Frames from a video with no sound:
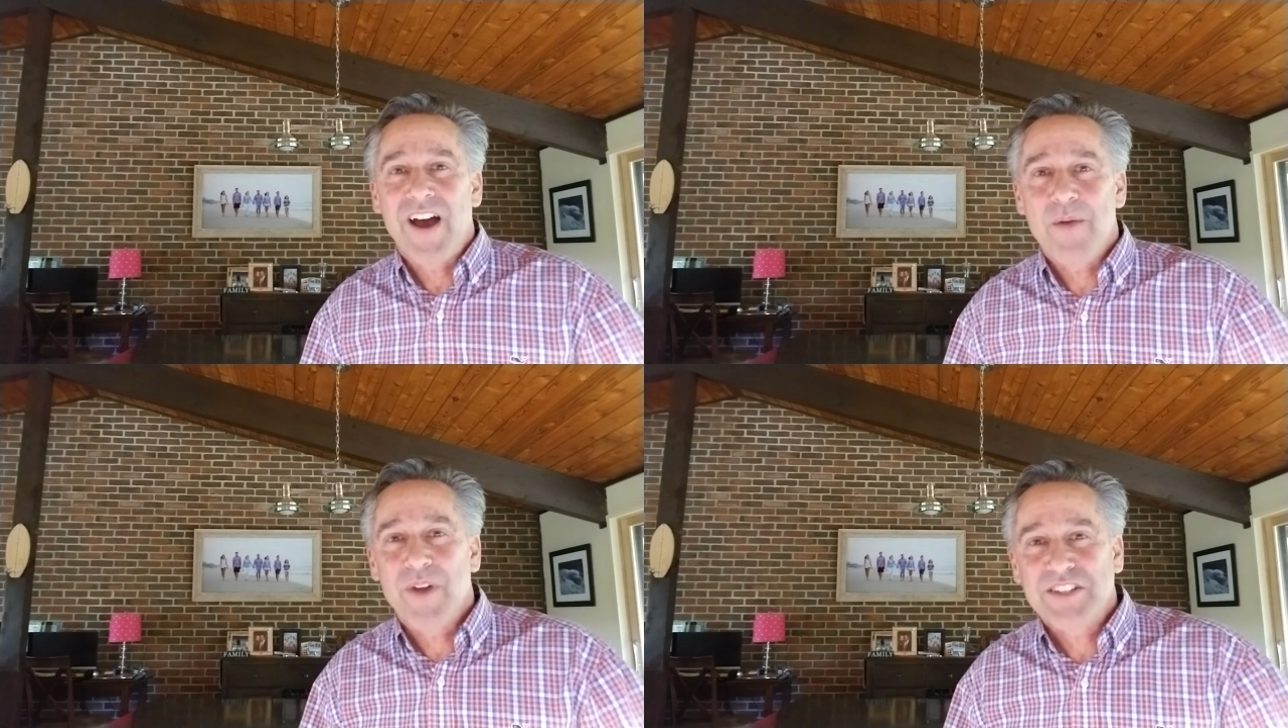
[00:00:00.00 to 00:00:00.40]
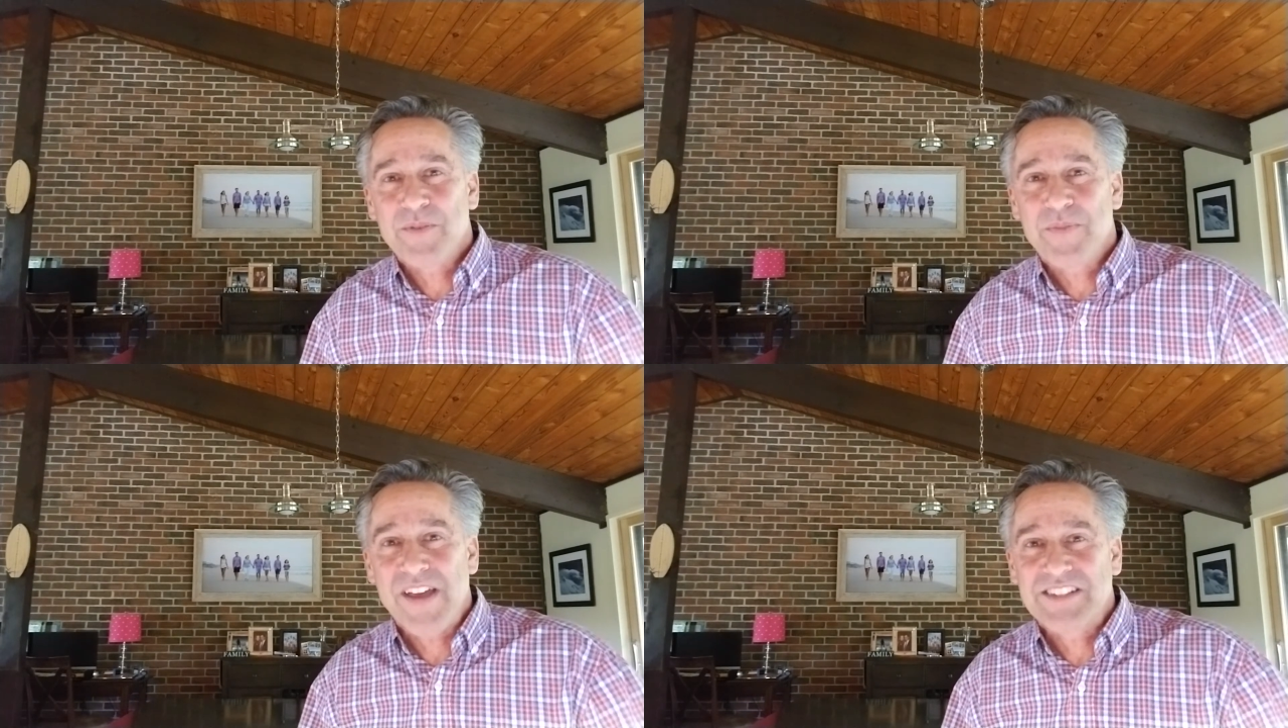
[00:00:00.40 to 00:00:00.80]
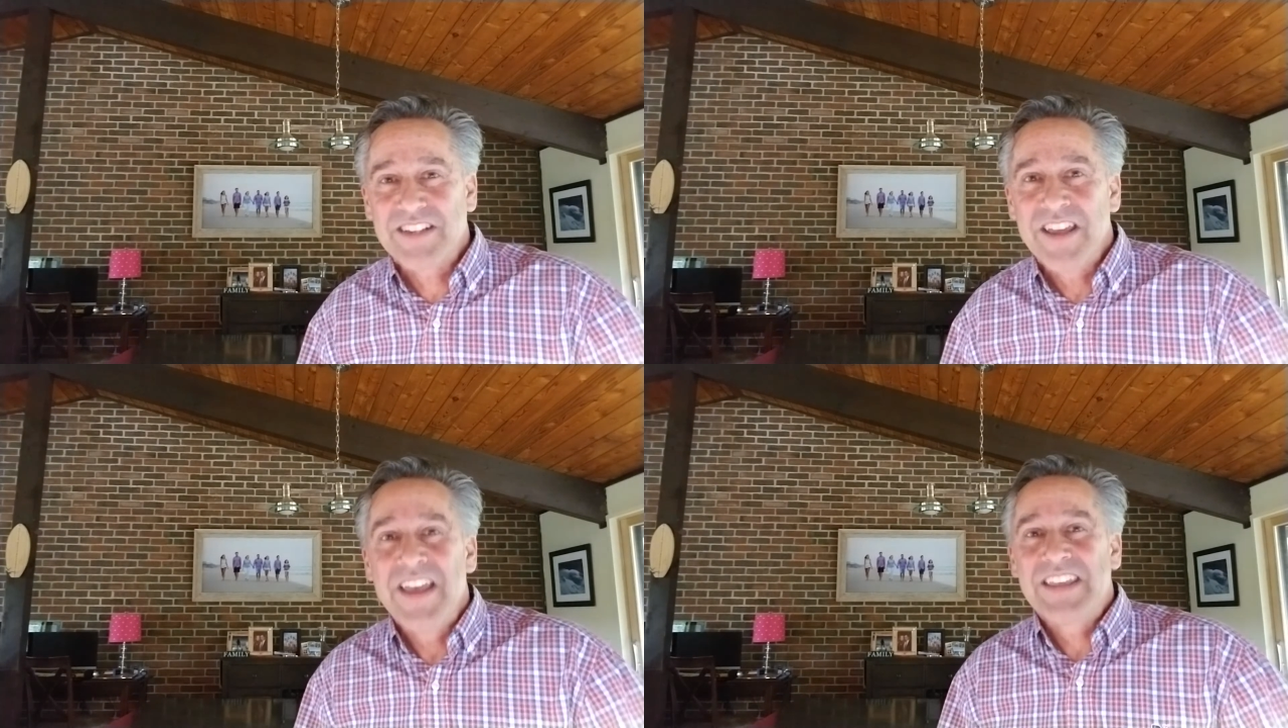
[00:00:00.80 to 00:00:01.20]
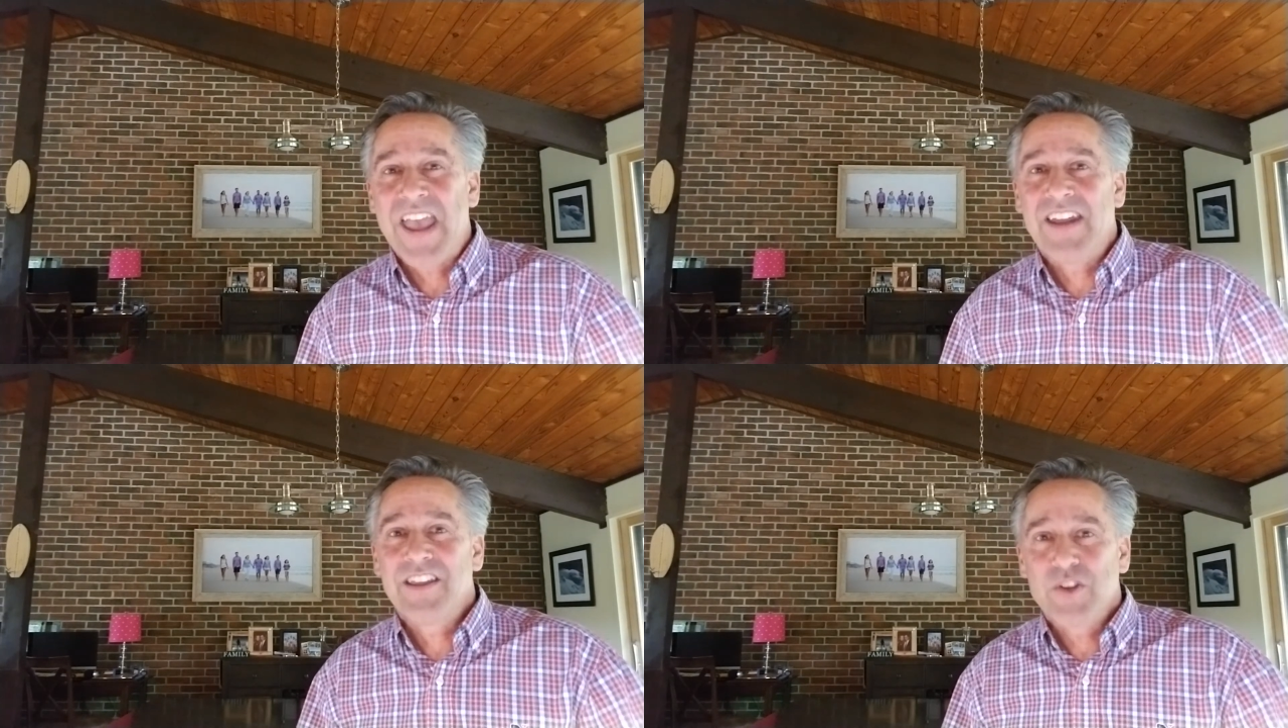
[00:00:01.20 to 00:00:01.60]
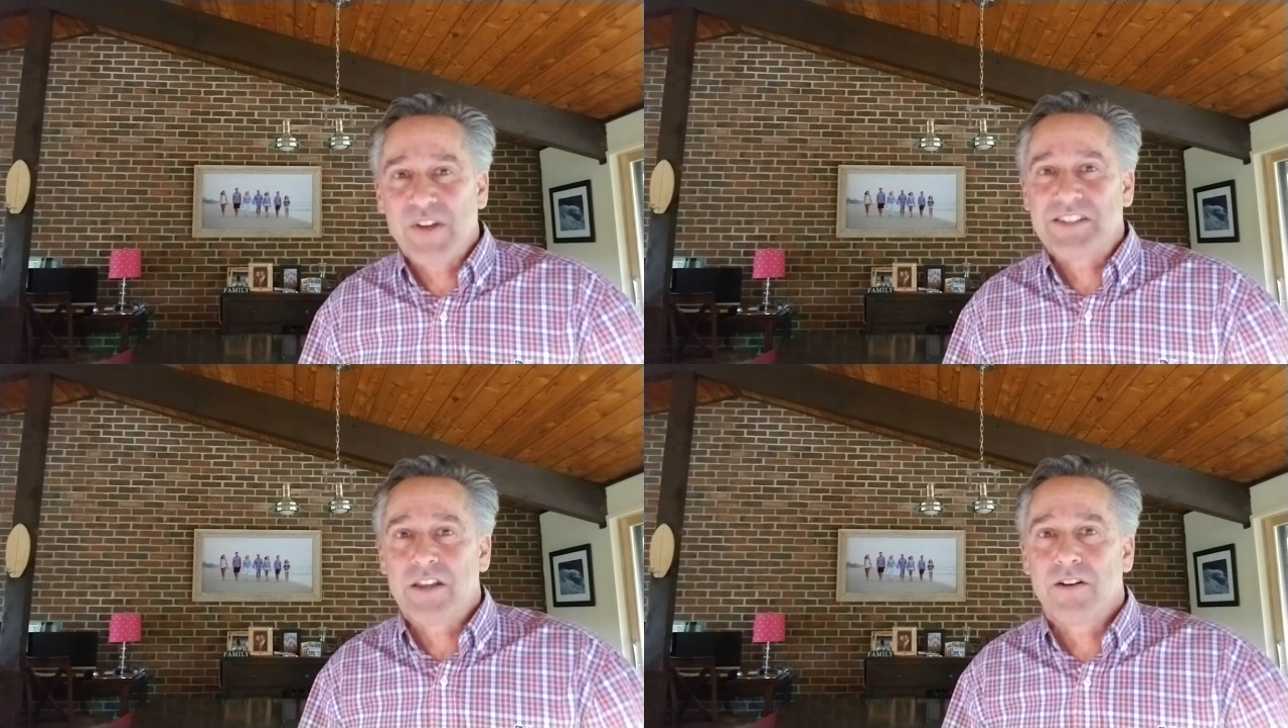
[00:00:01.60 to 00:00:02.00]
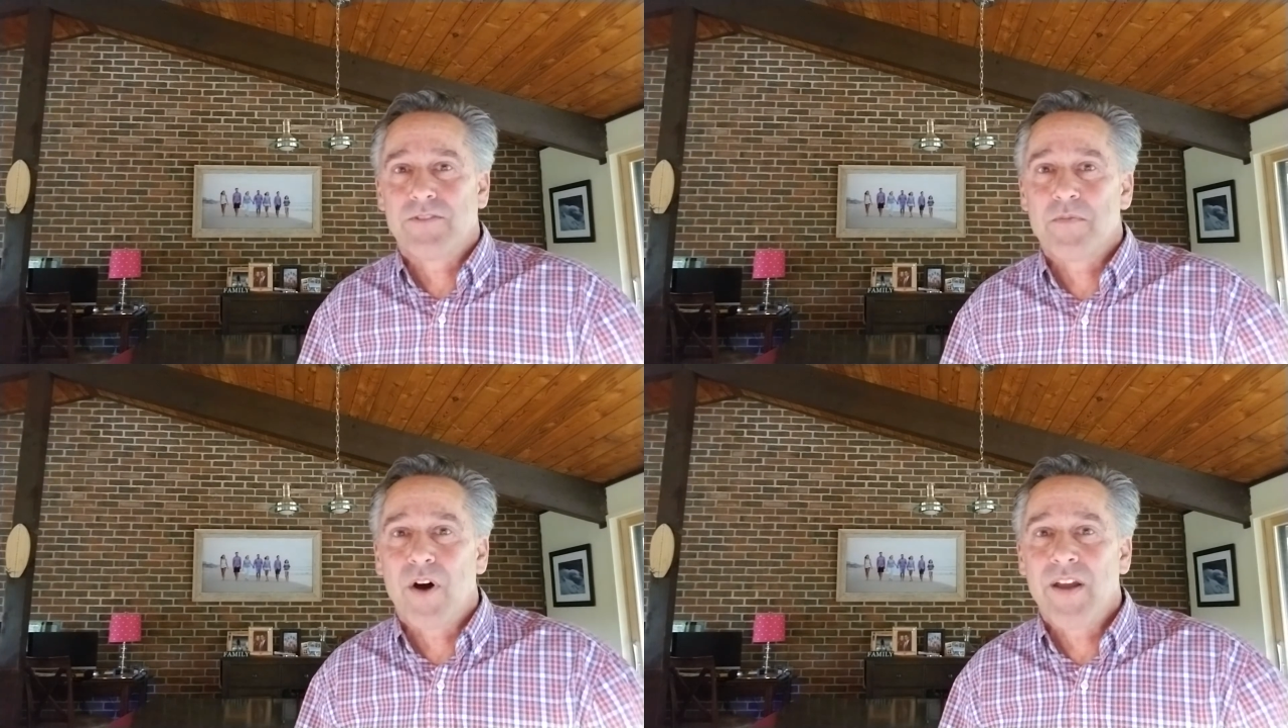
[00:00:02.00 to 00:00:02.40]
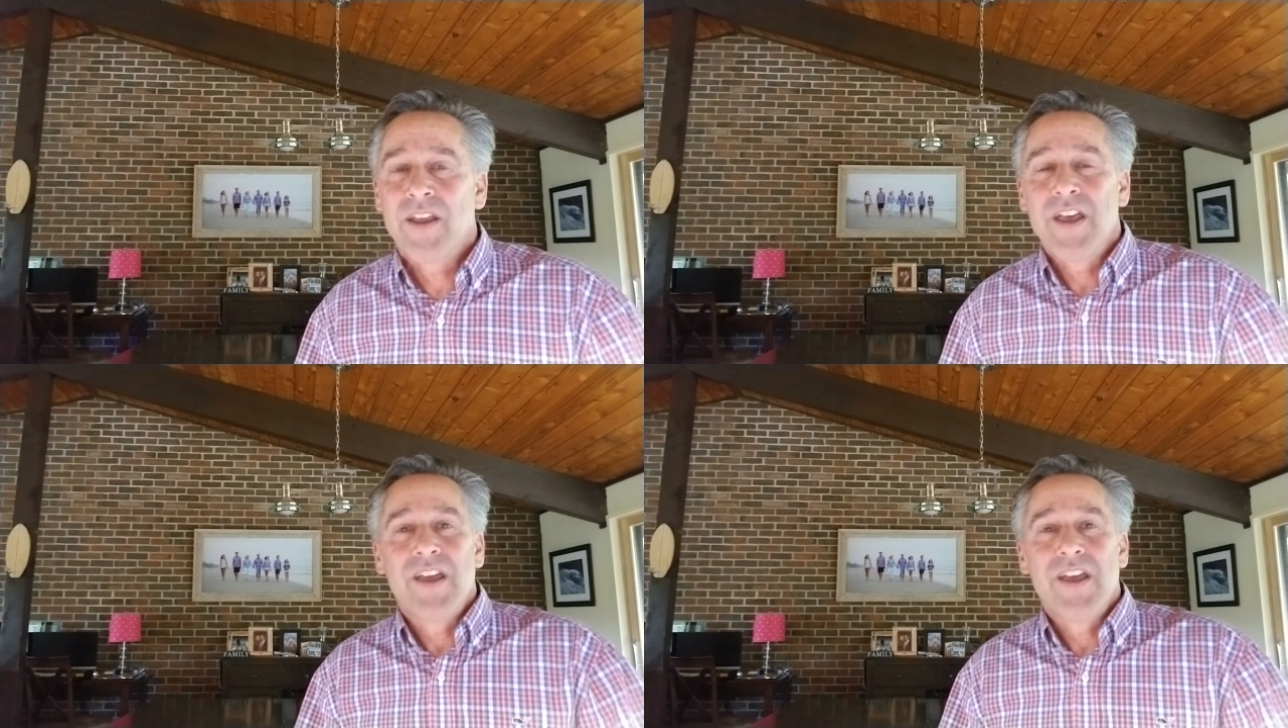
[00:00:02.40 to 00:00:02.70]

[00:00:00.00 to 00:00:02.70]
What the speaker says: I'm Russell Beste, candidate, U.S. Senator, Vermont.